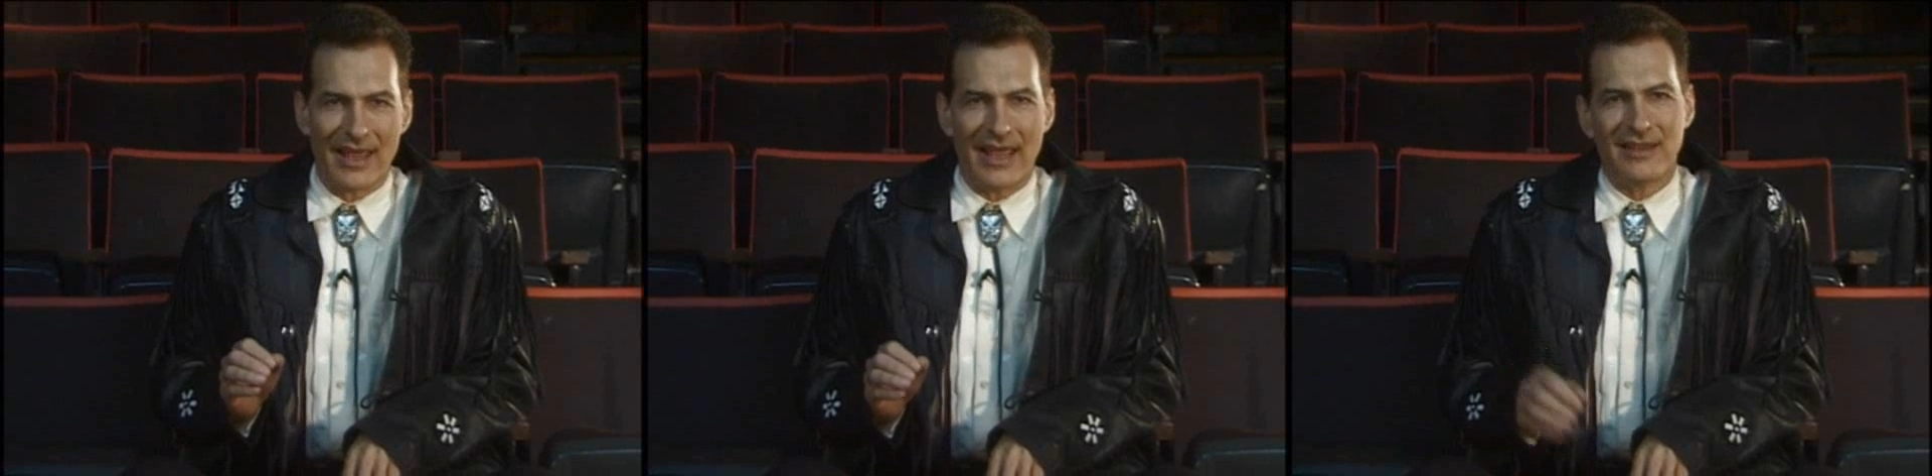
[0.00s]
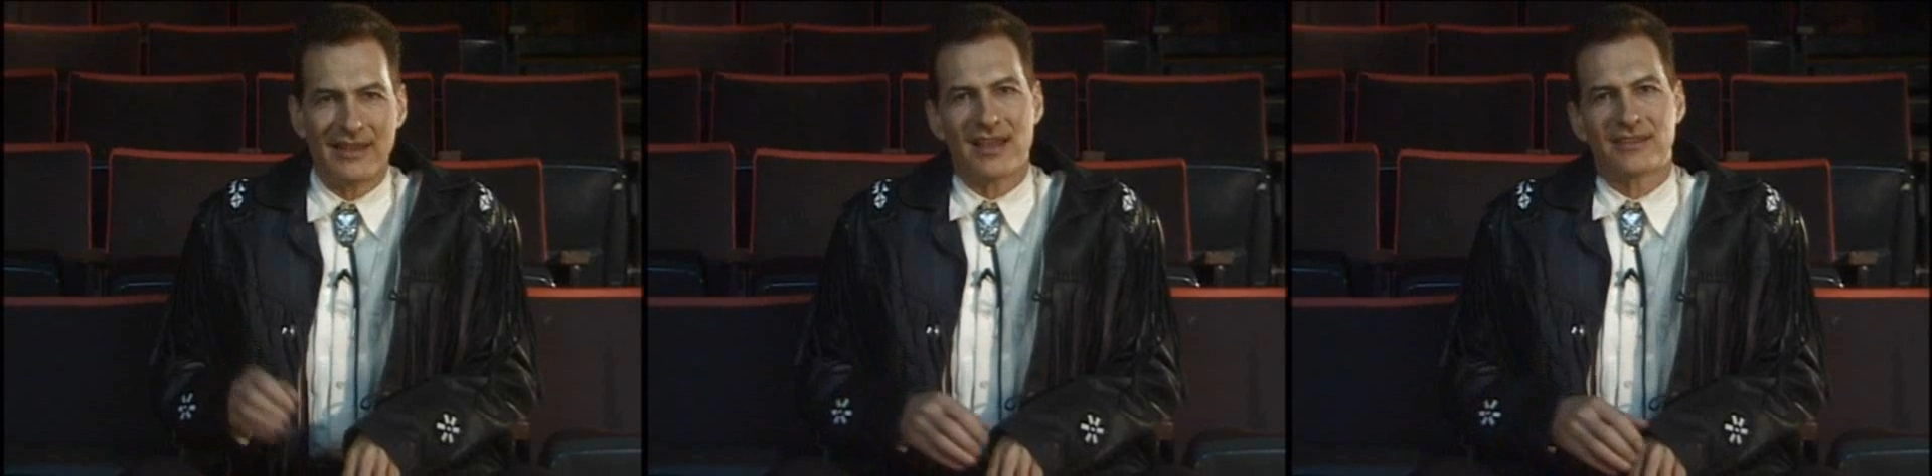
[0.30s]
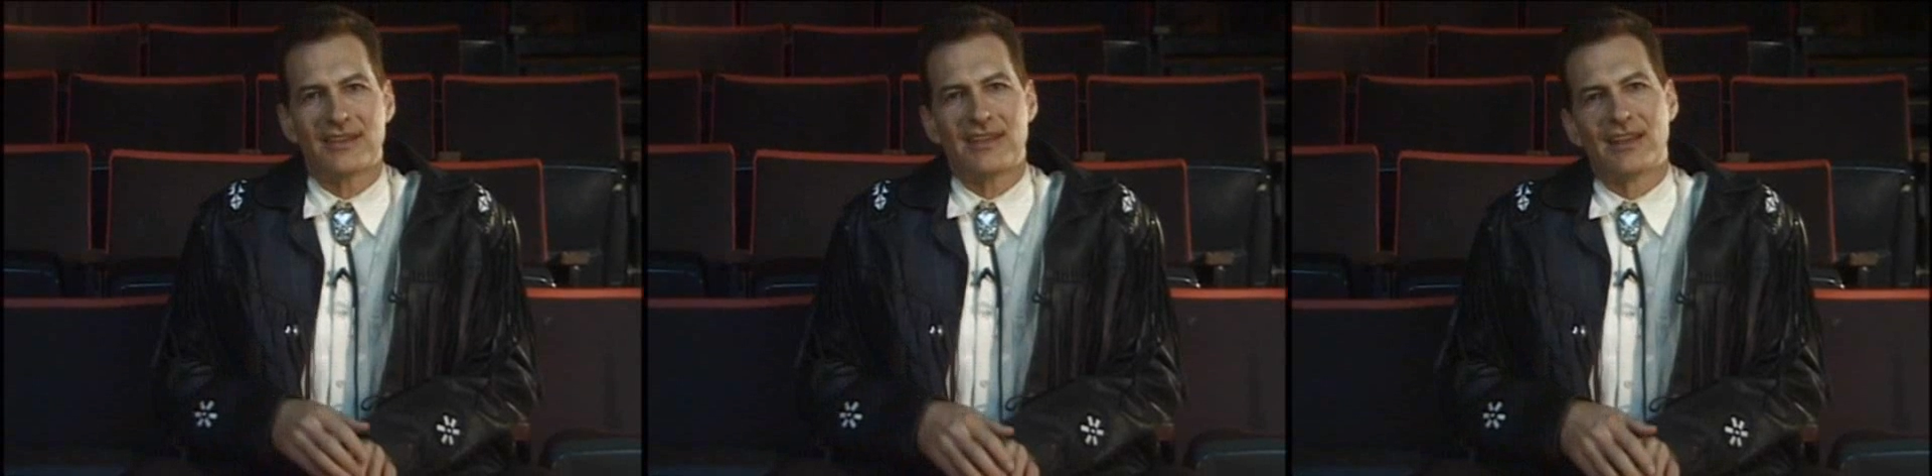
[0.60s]
and
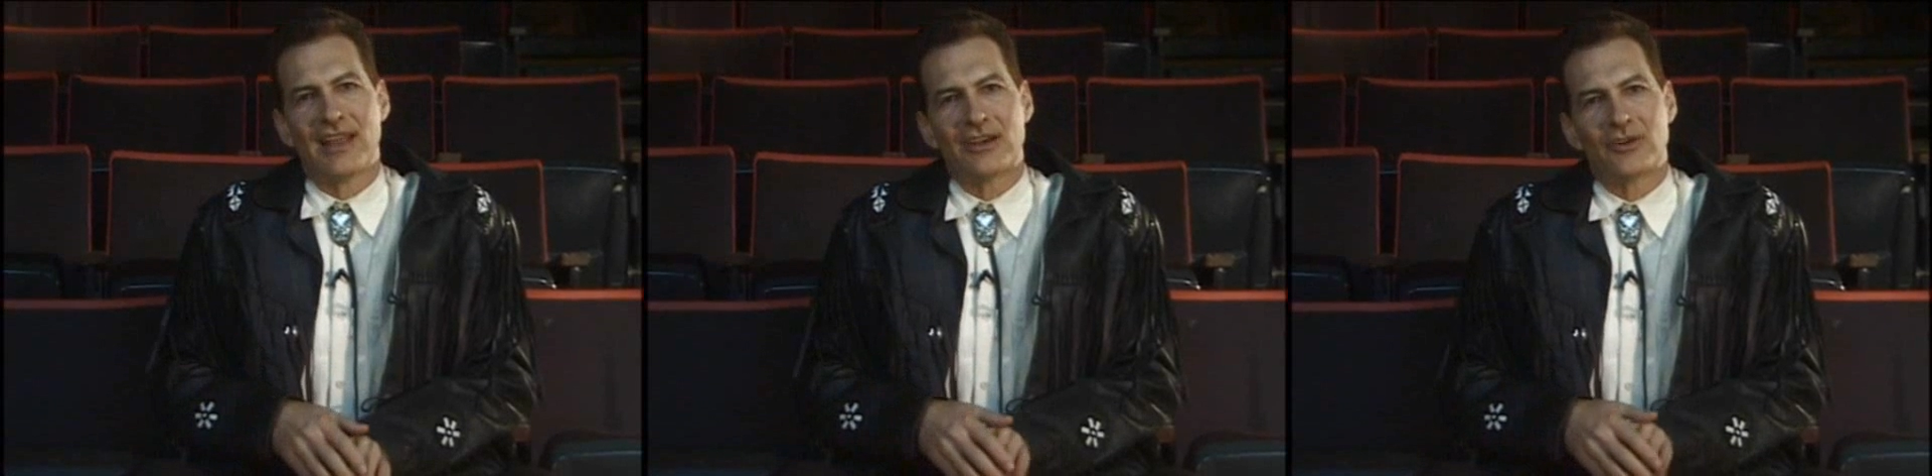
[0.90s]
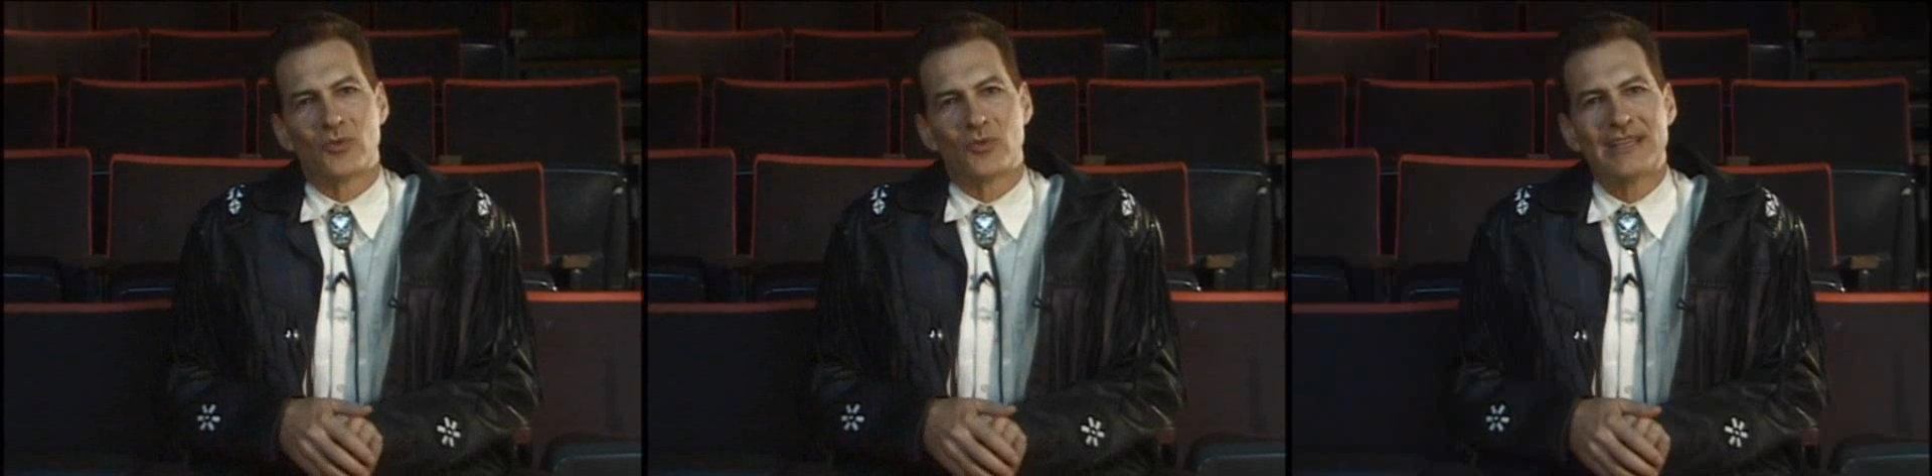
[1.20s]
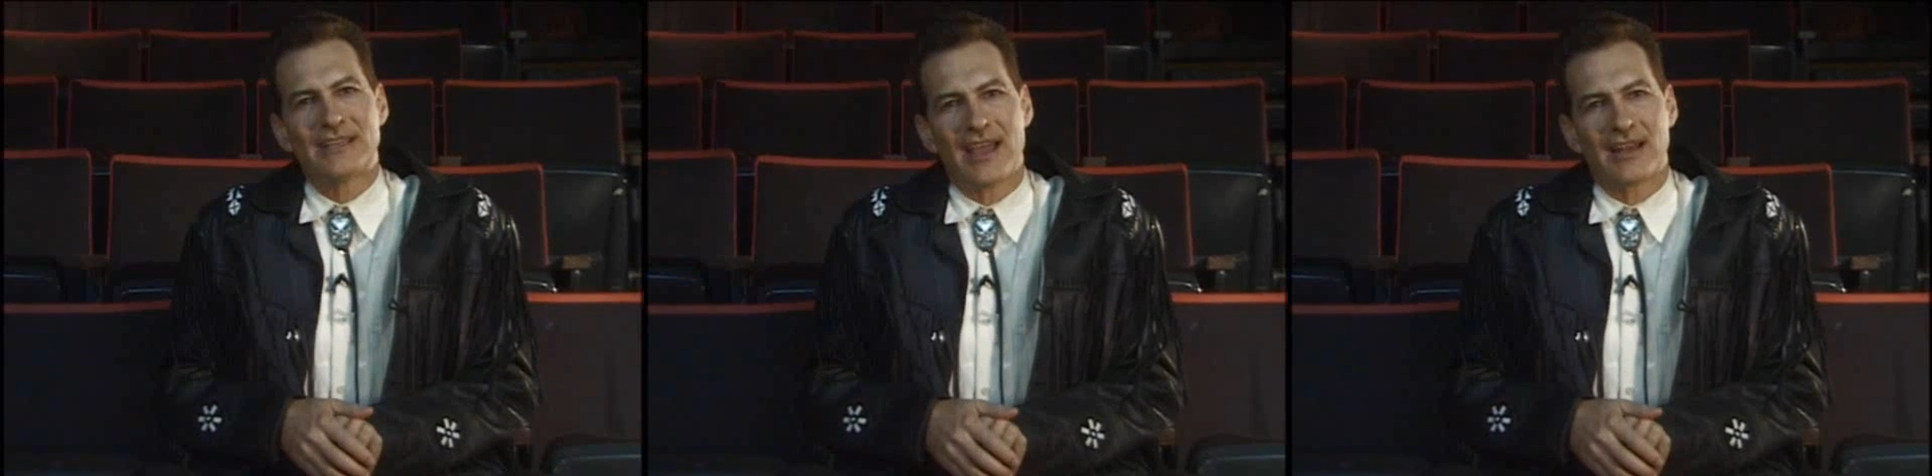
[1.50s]
not the later
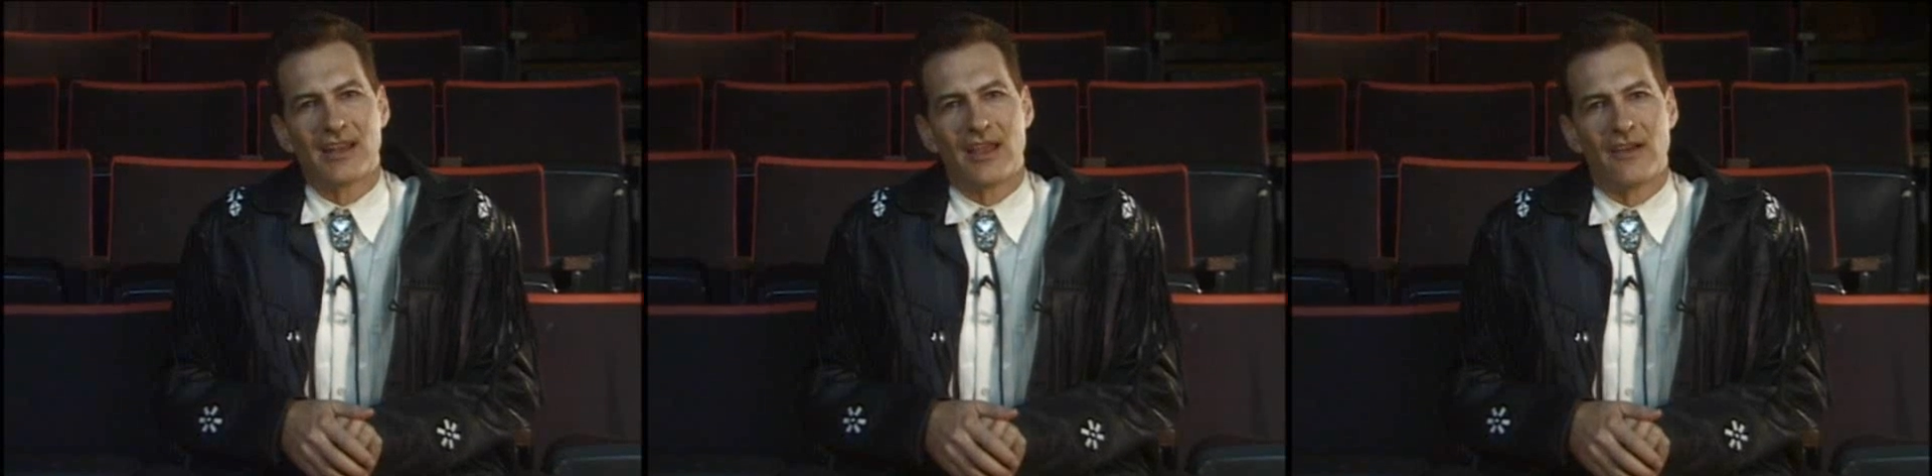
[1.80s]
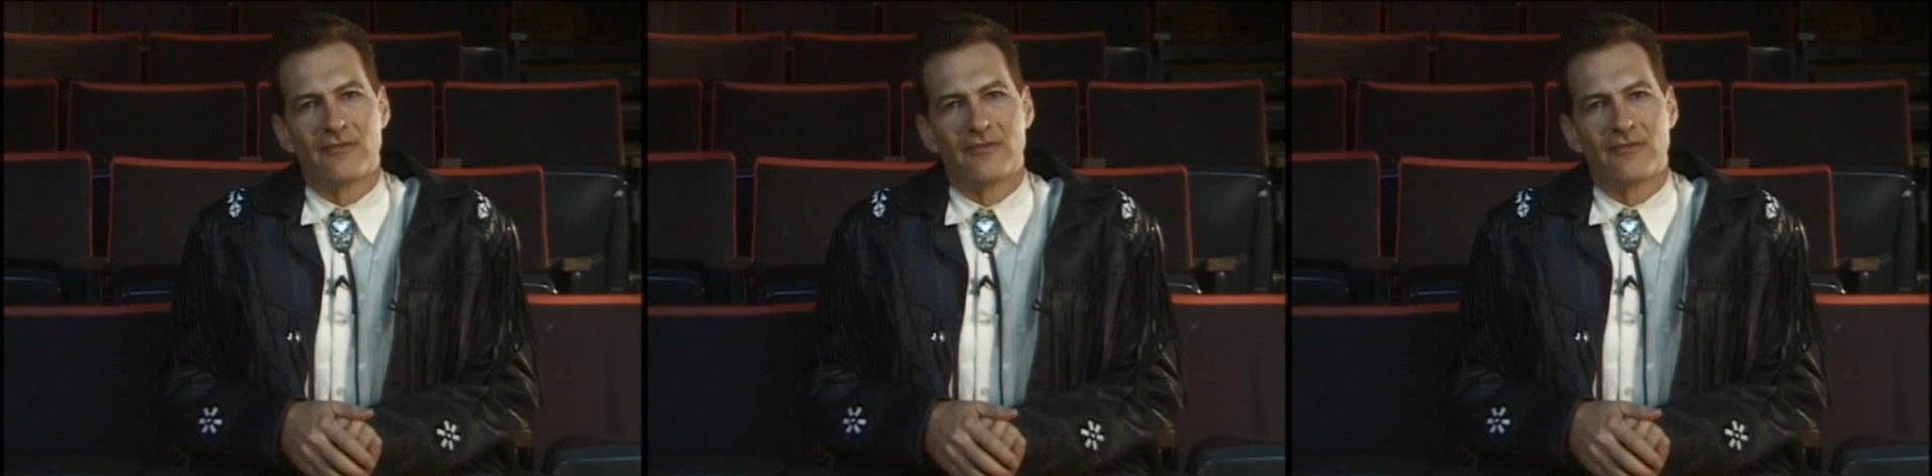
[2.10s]
retitle